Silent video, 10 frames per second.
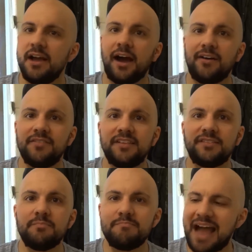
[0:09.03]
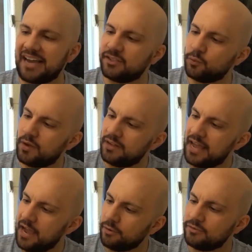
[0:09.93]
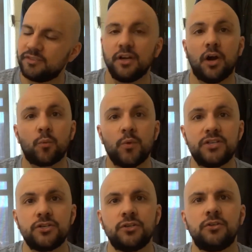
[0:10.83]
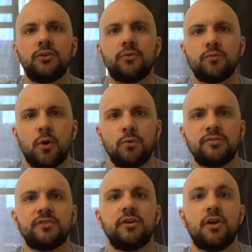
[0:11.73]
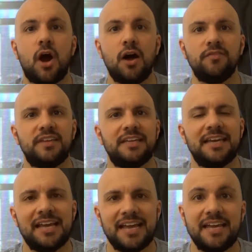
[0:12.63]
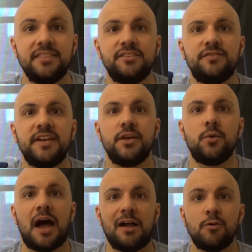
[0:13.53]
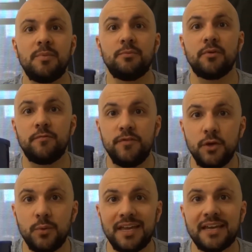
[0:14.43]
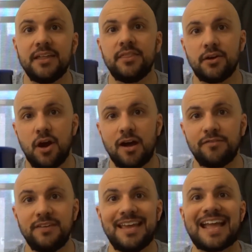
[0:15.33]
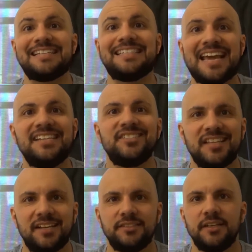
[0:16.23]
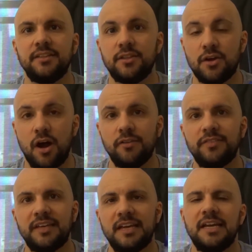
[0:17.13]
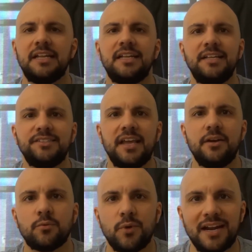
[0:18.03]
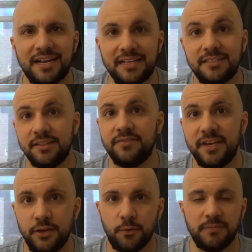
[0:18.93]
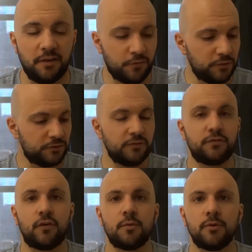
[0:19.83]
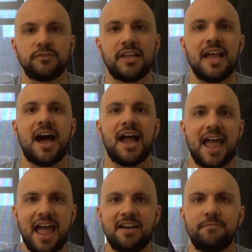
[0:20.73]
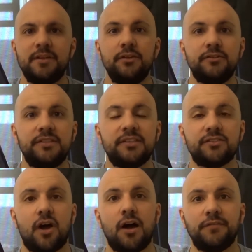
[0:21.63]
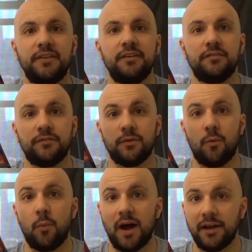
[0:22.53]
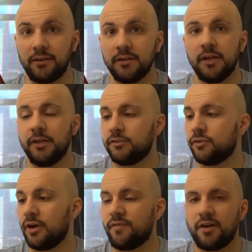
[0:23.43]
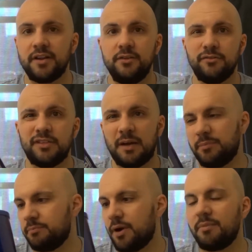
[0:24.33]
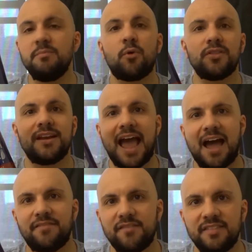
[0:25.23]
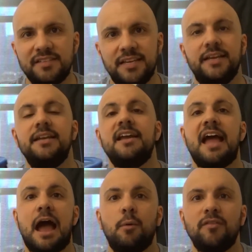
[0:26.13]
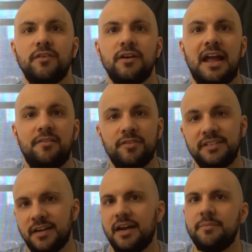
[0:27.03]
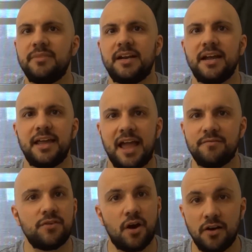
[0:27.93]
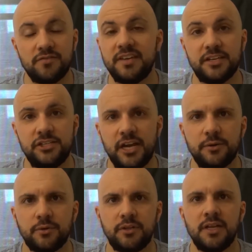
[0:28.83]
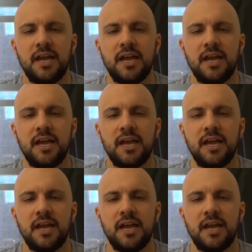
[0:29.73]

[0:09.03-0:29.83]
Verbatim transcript: of this Maxwell House Original Roast coffee. In this video, I will be reviewing the coffee and taste testing the coffee. Let's get right into the video. Now, first and foremost, I have been using this coffee for a while, so I've already used up probably more than half of the tin. However, every time that I have coffee in general,